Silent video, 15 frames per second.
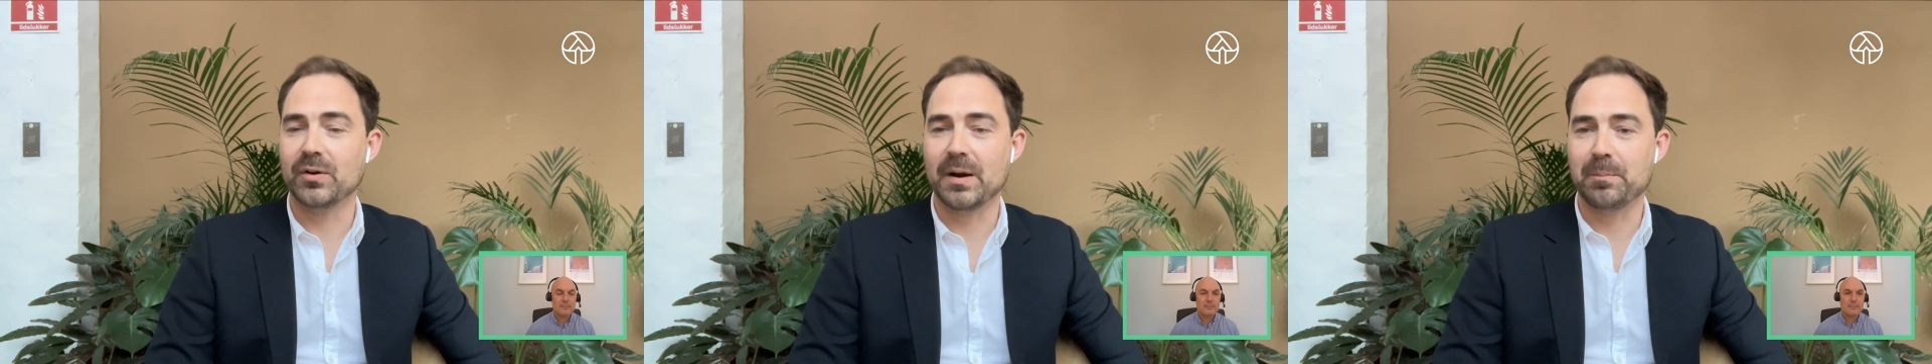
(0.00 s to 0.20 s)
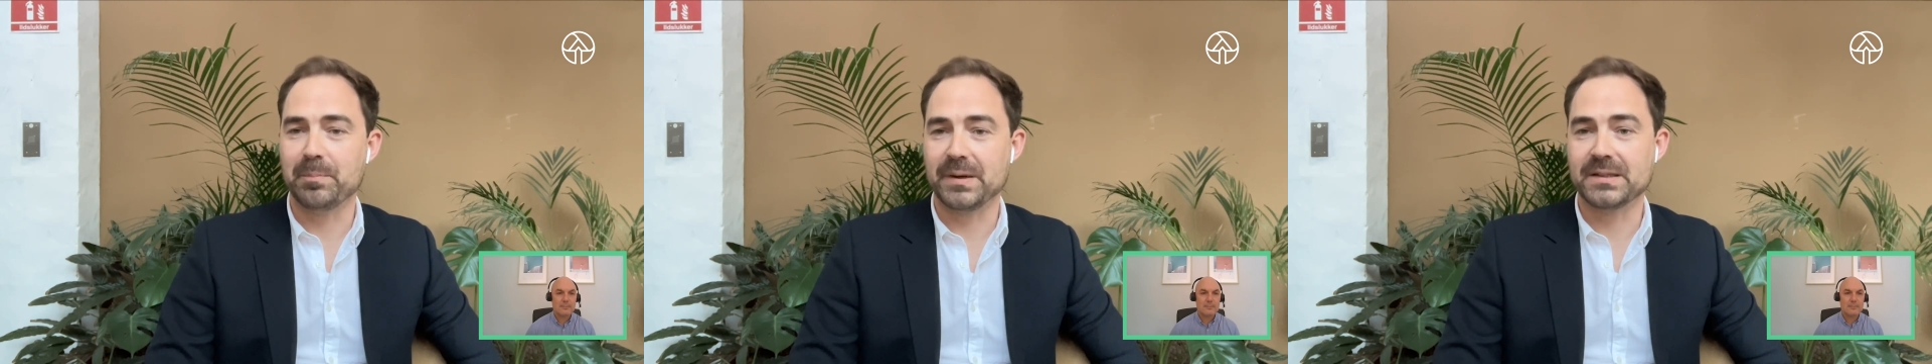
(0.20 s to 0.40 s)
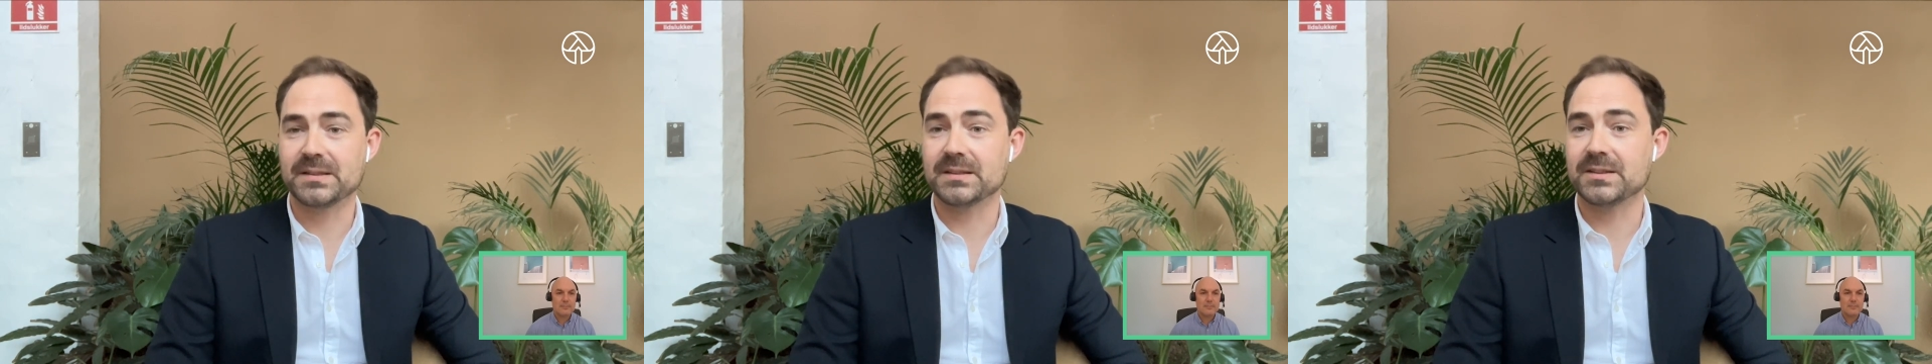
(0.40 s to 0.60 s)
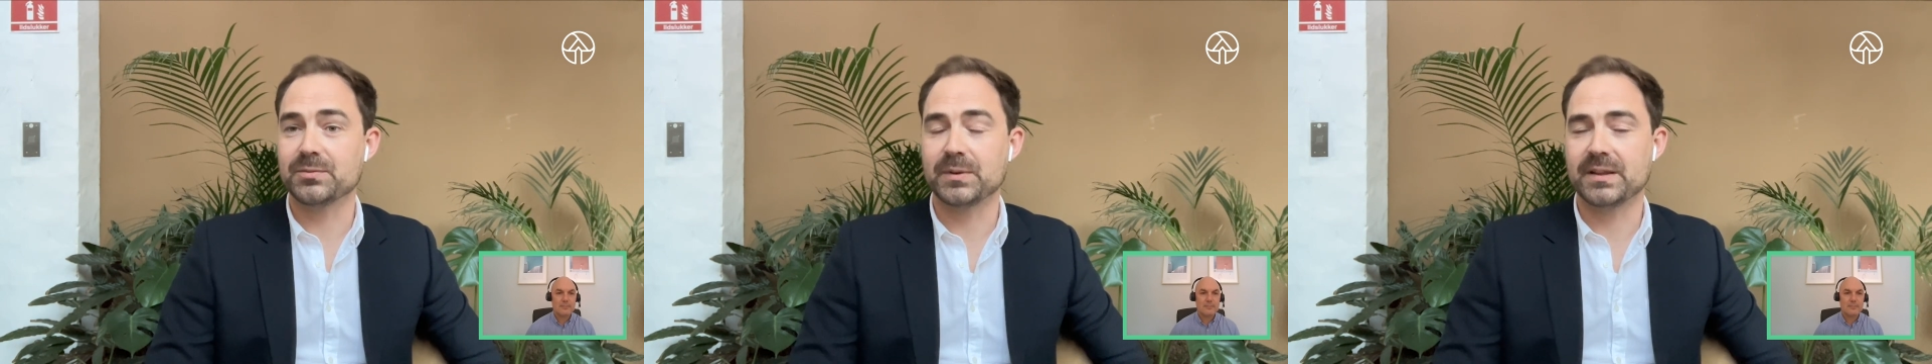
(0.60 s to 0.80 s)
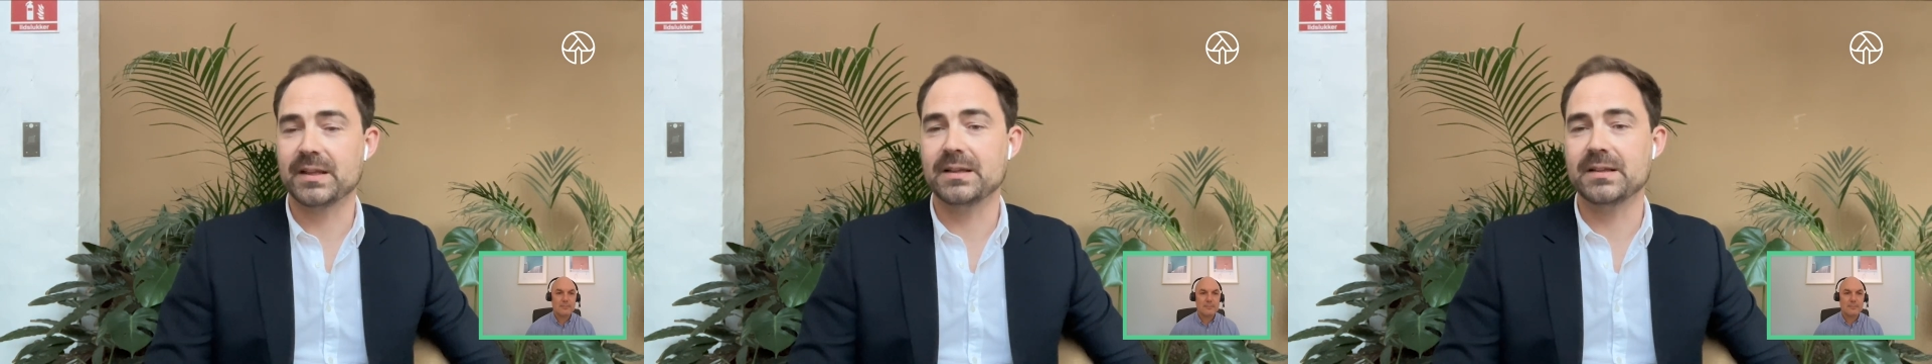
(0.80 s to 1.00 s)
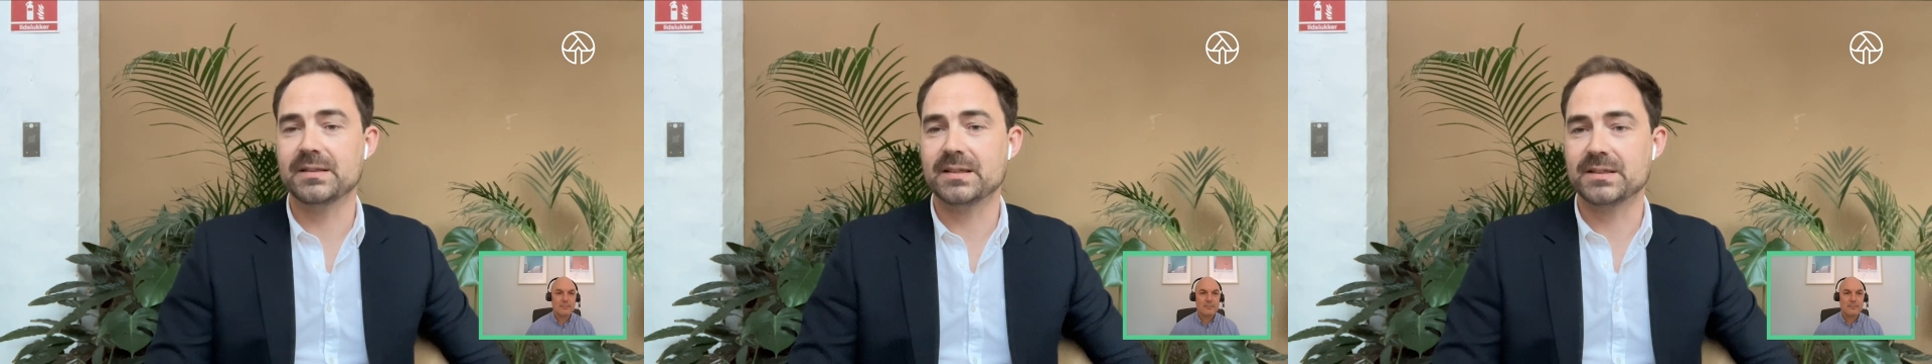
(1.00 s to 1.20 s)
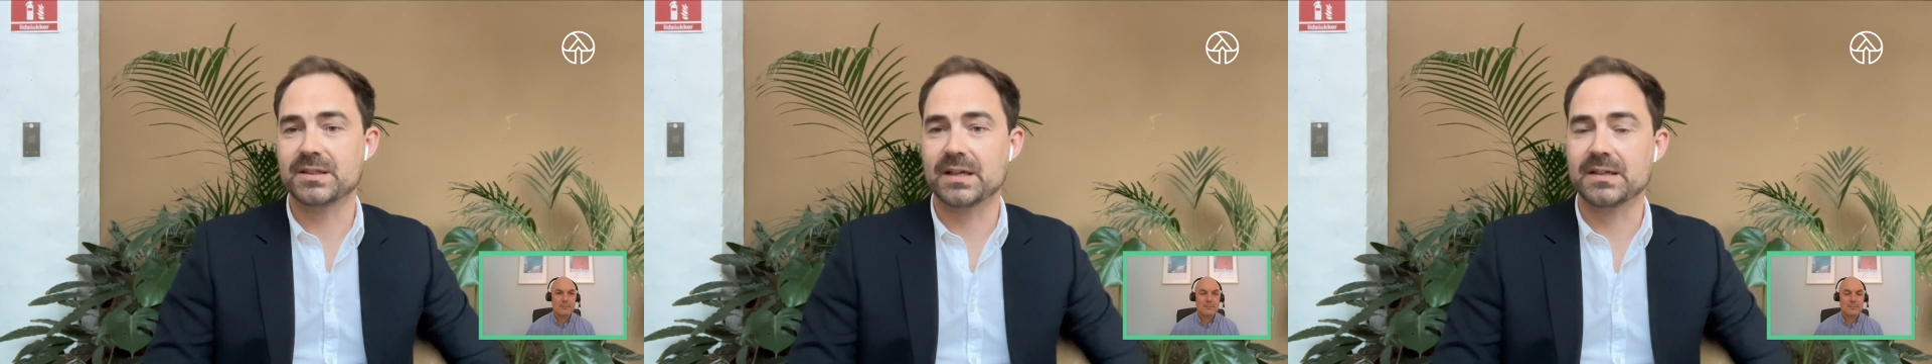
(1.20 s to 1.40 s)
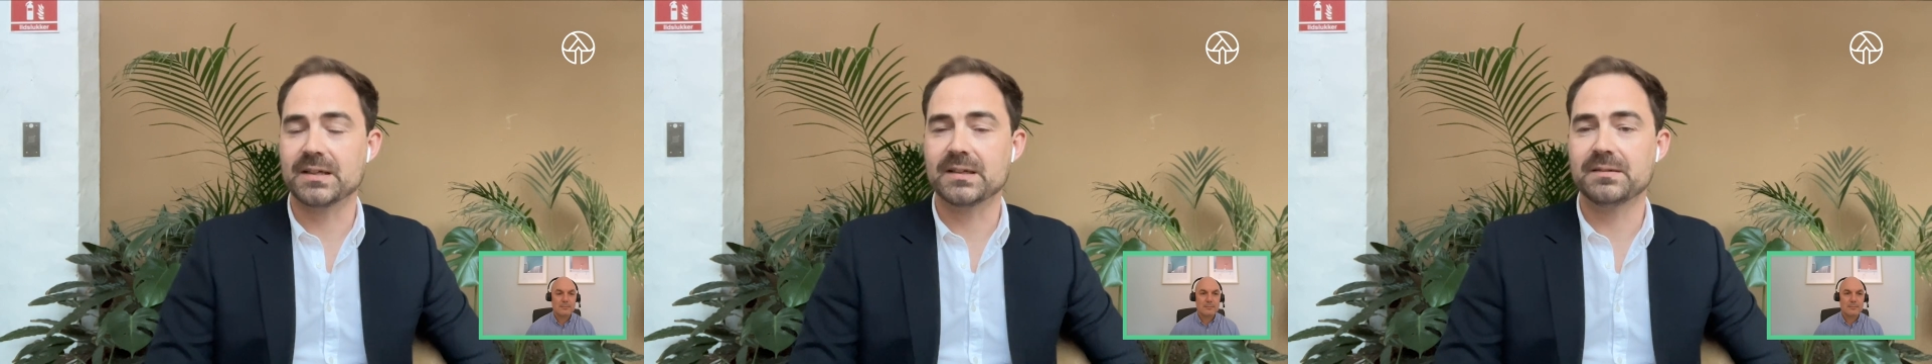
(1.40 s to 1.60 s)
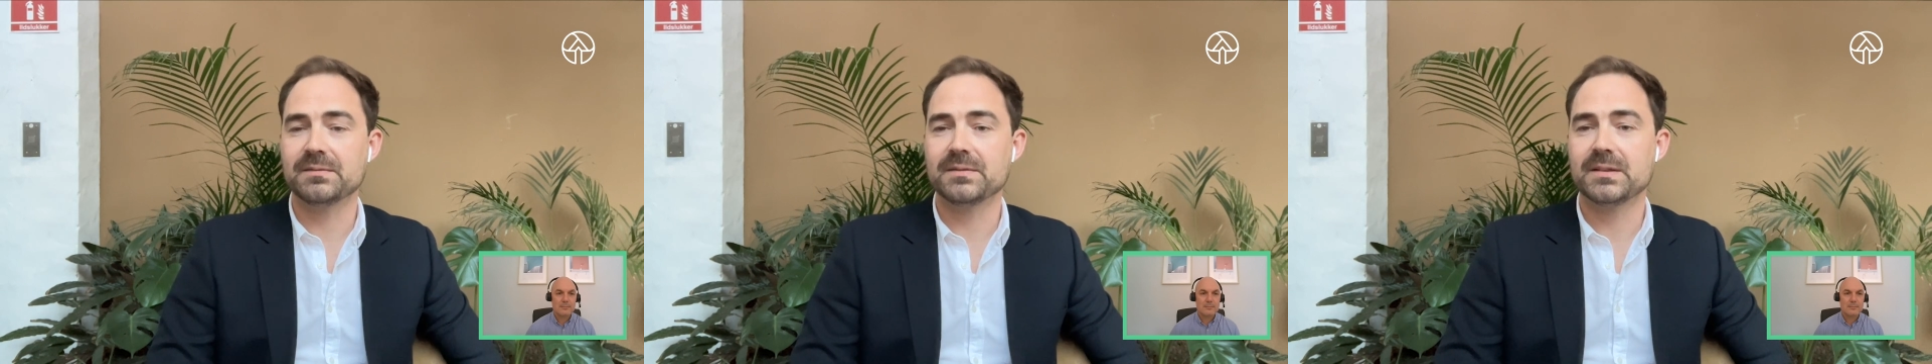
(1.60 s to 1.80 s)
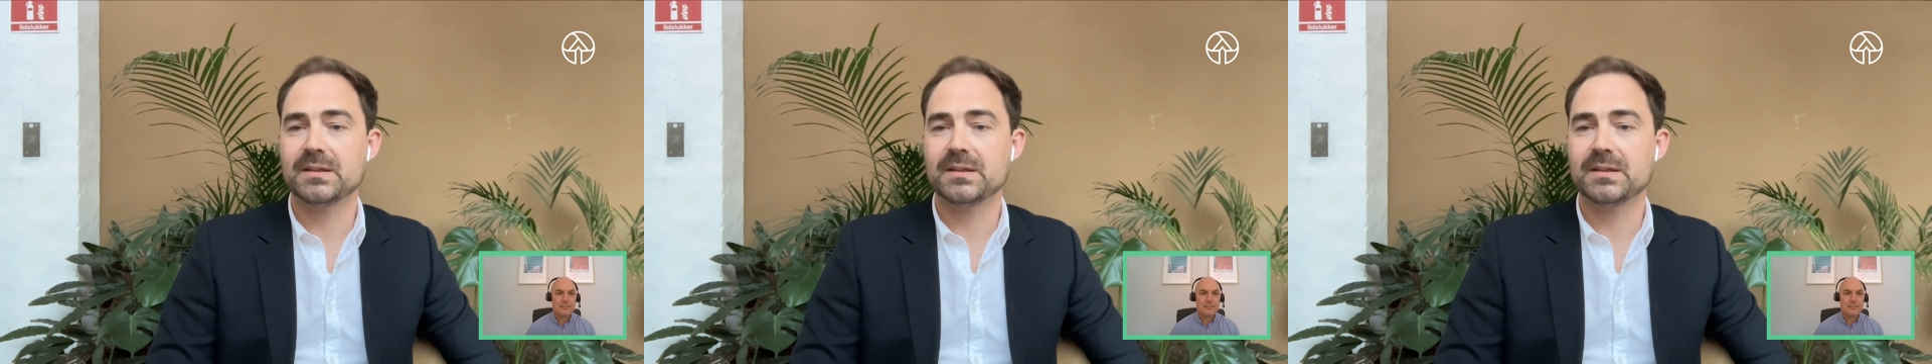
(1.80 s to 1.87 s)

ambitious within this agenda.